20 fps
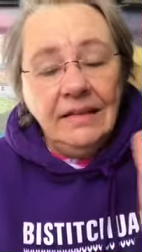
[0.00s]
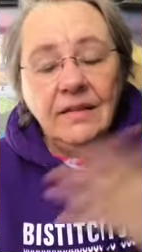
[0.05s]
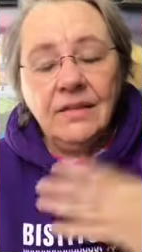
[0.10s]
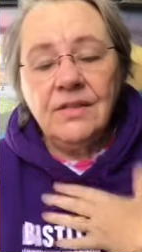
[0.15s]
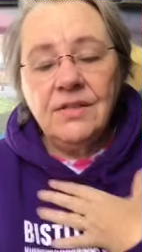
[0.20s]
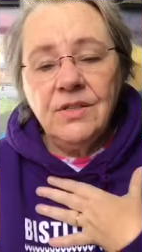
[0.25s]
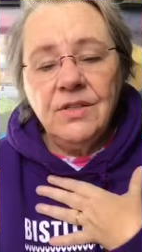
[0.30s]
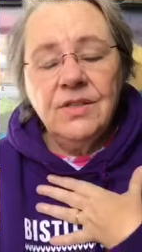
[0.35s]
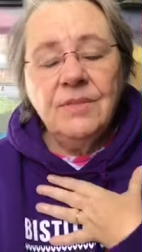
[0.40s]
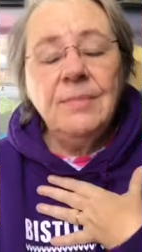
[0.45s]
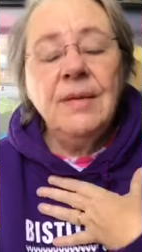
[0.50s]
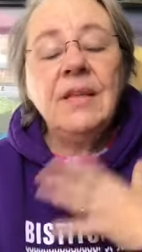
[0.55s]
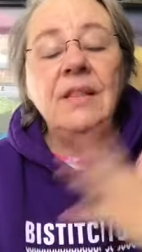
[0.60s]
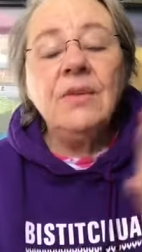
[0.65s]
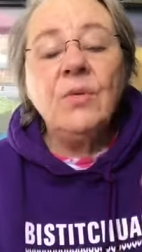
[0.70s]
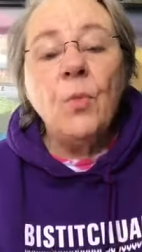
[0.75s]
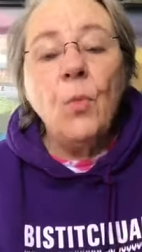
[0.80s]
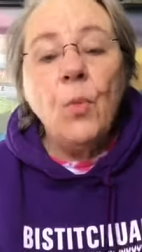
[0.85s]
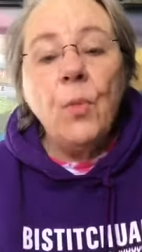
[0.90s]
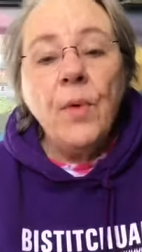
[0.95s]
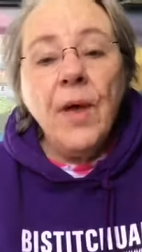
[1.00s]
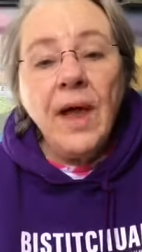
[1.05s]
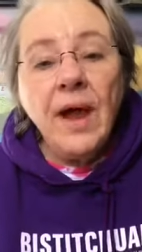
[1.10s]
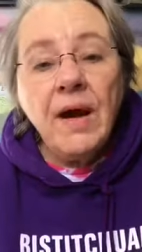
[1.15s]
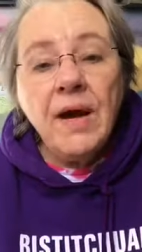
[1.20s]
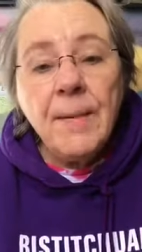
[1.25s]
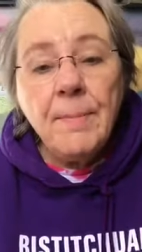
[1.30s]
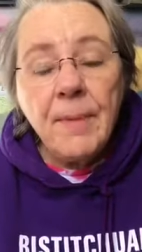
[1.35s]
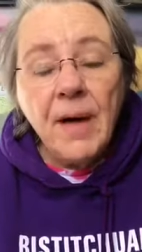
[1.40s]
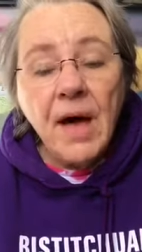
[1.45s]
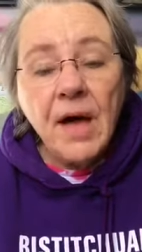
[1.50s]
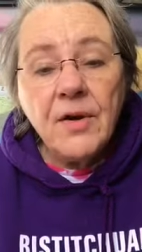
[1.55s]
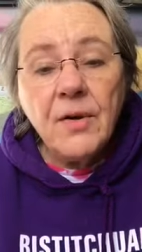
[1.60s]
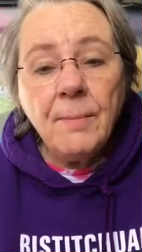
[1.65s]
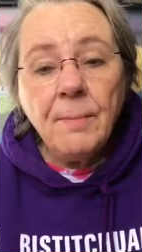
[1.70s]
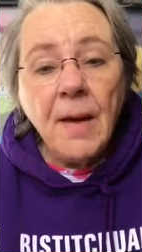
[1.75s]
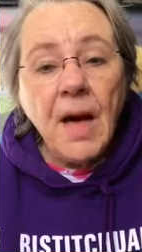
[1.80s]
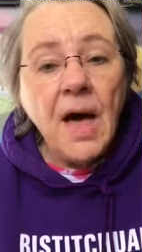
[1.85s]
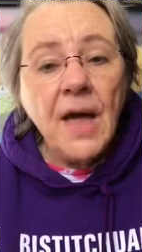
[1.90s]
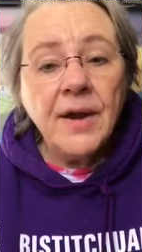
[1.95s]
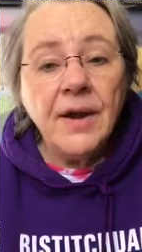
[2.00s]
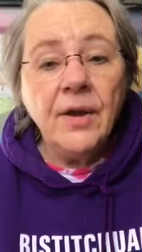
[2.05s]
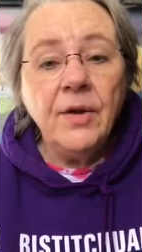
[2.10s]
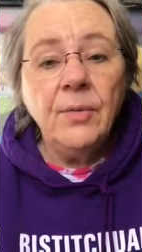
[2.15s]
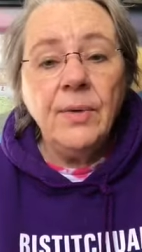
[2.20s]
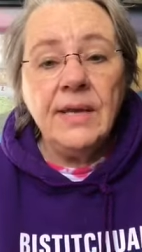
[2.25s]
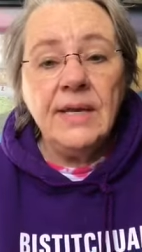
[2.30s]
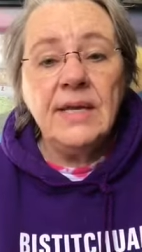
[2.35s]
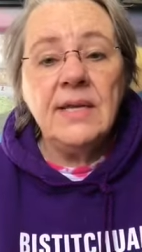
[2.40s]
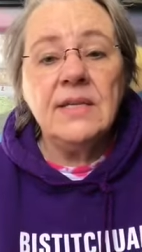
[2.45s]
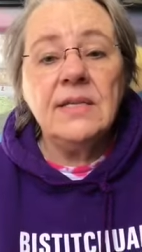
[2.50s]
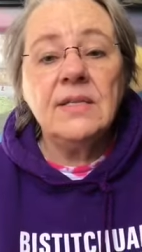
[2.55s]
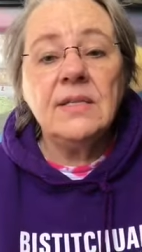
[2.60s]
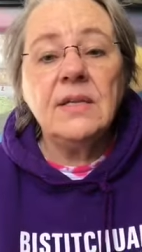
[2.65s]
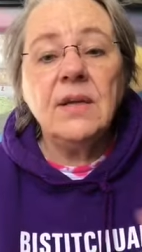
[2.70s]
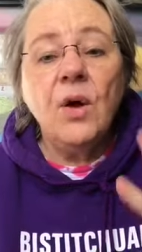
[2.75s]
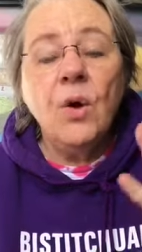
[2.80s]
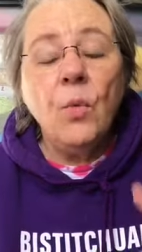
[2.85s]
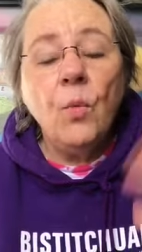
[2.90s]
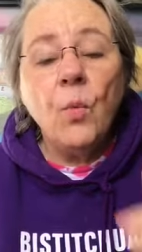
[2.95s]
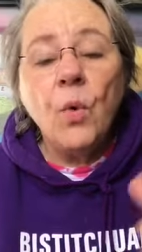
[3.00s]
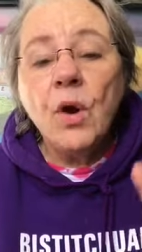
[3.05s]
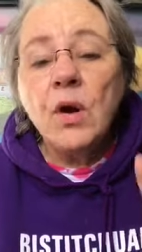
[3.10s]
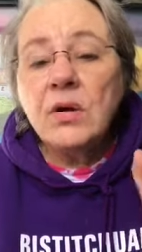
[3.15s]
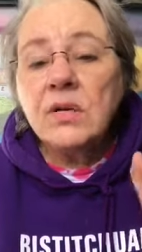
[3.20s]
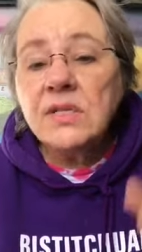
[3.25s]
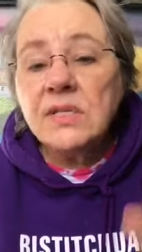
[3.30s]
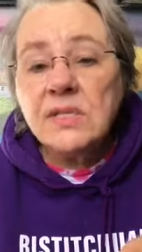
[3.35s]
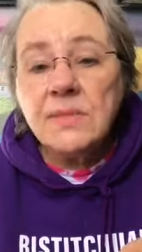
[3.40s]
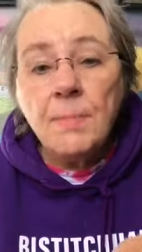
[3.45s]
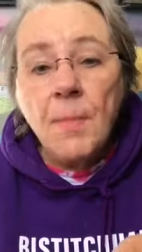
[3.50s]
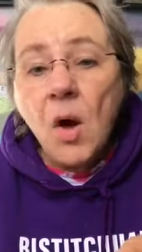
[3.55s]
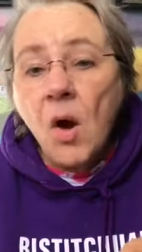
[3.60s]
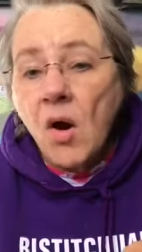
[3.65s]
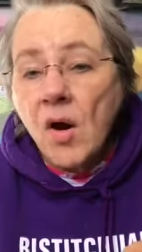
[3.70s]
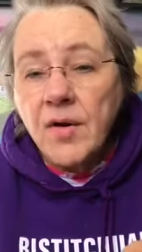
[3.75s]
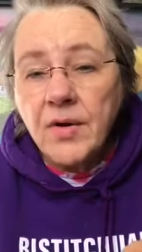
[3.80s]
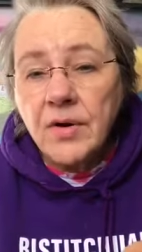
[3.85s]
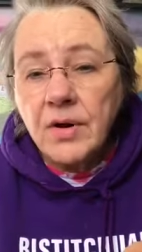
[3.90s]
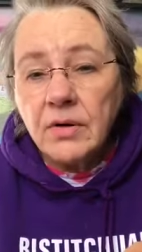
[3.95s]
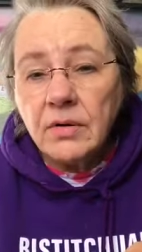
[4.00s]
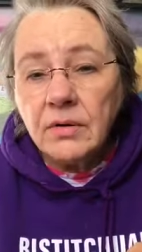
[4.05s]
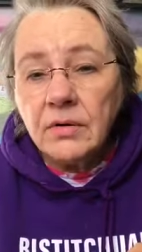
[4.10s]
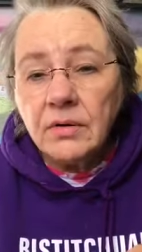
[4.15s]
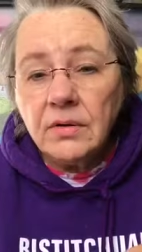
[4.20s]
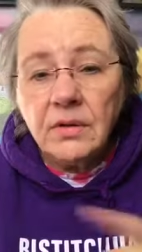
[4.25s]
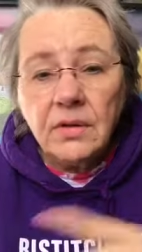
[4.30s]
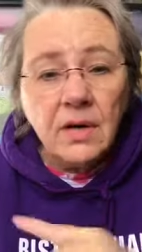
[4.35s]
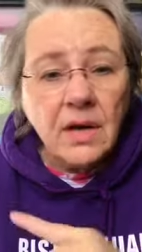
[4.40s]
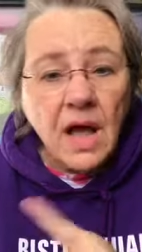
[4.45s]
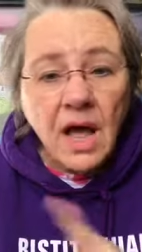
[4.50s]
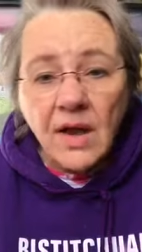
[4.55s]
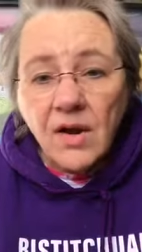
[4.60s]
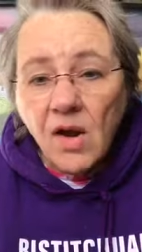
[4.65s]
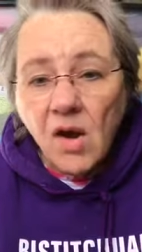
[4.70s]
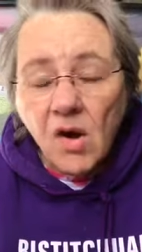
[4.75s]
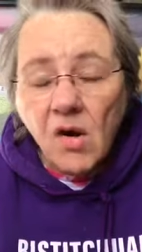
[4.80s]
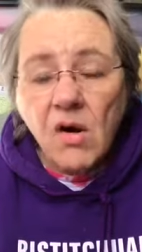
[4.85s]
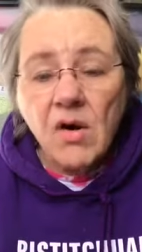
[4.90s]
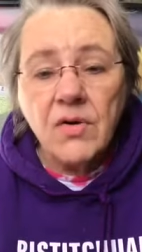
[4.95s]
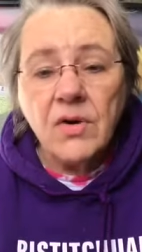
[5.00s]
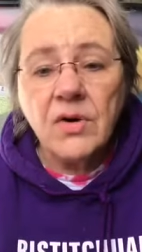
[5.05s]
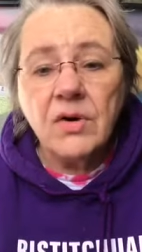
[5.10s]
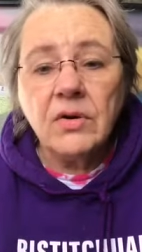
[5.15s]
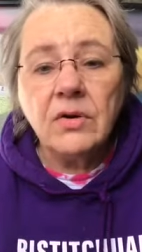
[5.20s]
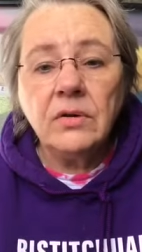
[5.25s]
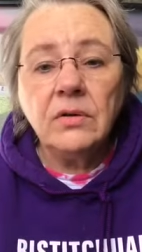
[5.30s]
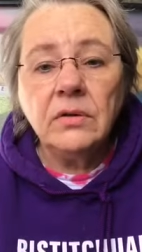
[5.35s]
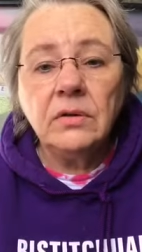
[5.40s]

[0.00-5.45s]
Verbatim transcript: excuse me, the Harry Potter motto is work smarter, not harder.